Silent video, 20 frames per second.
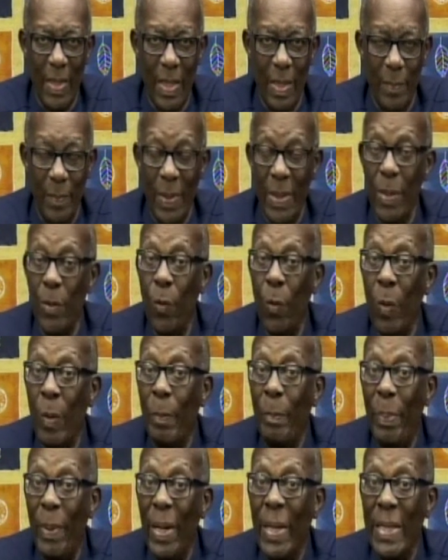But the whole
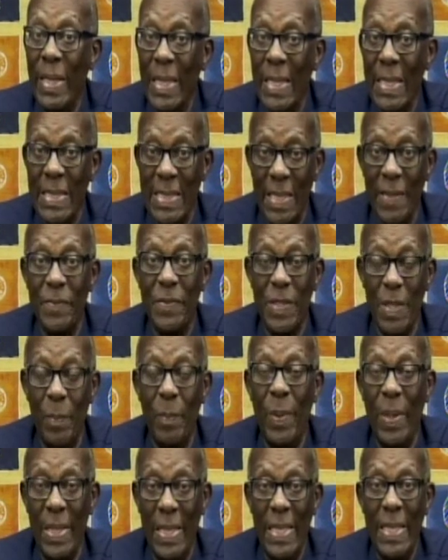point is, if
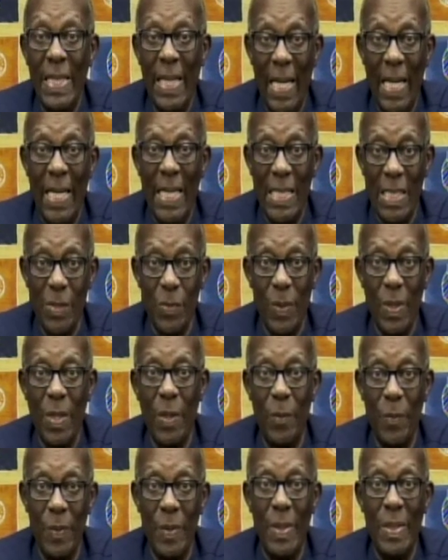somebody dies
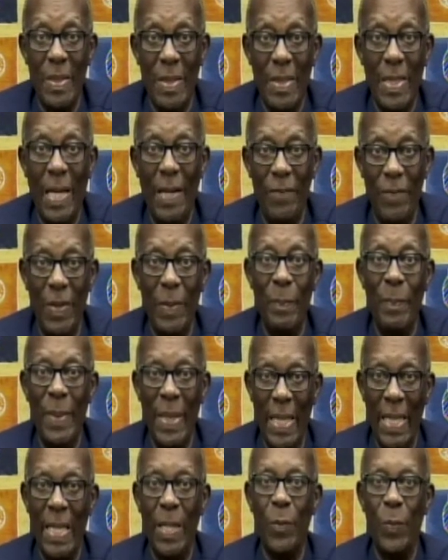without having
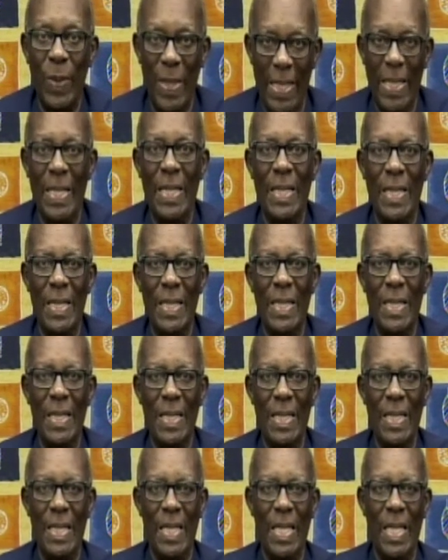made a will,
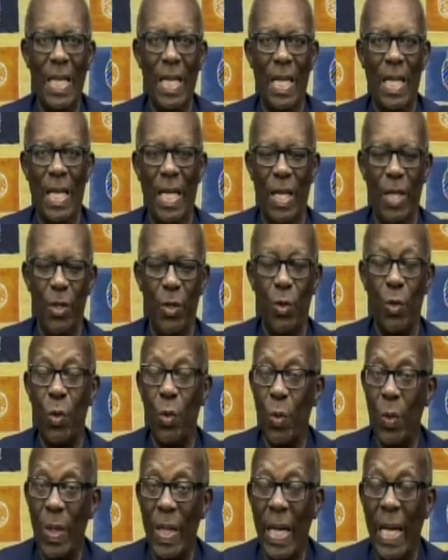you
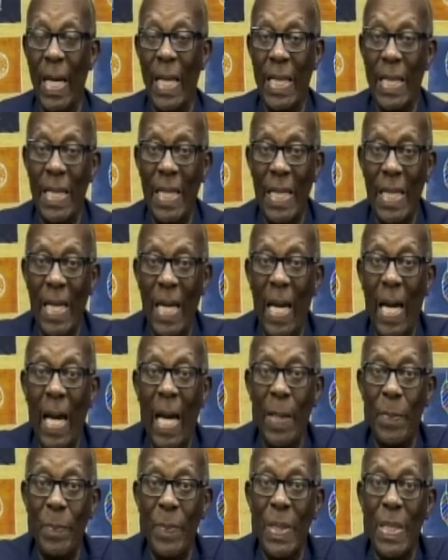look at the
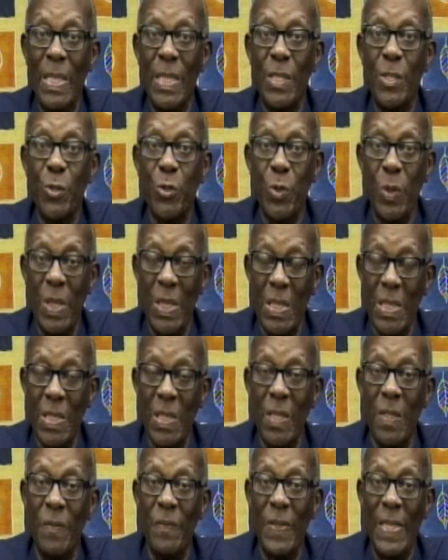
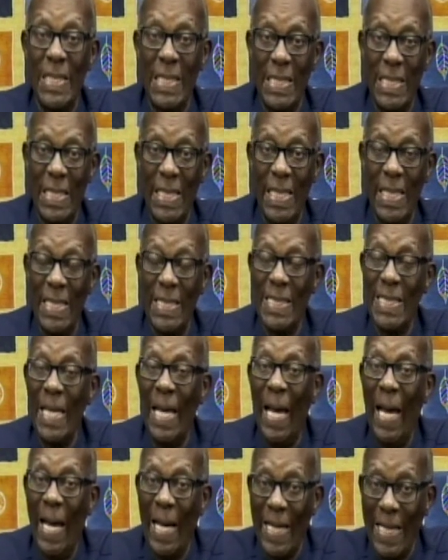Administration of Estates
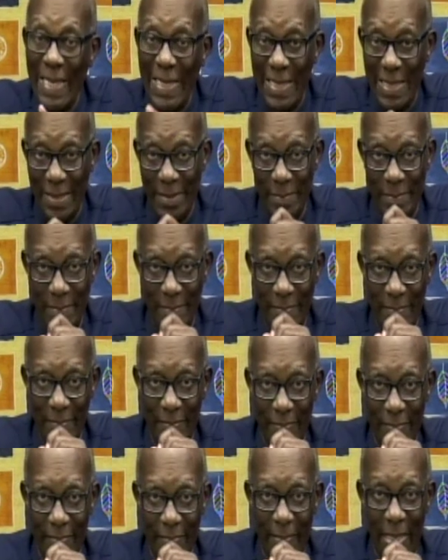Act,
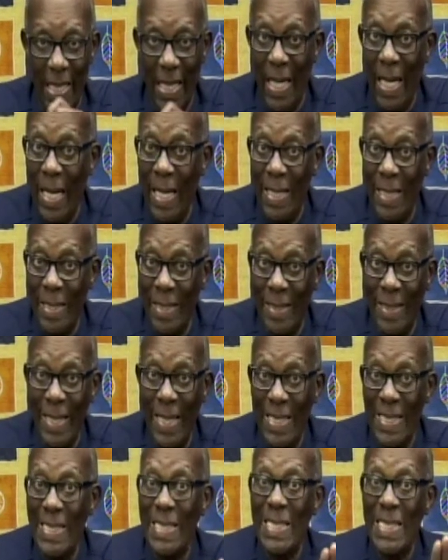and
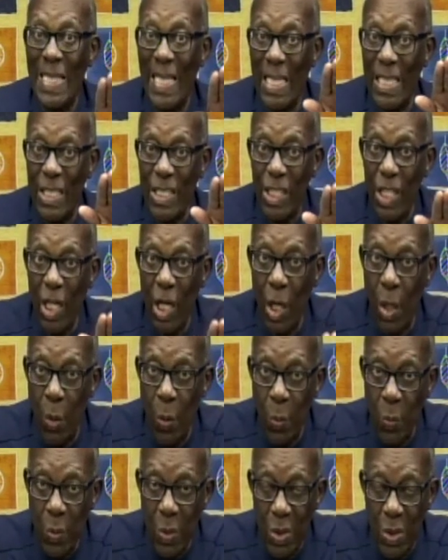that sets
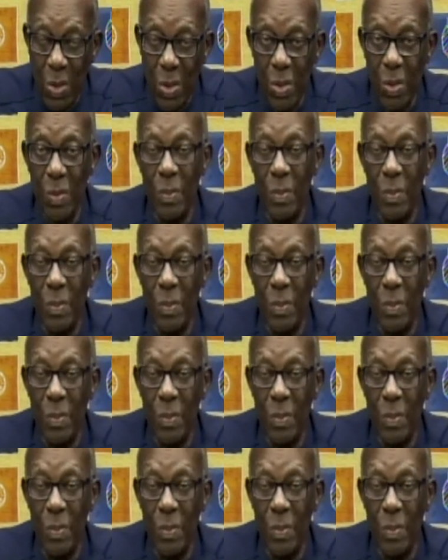out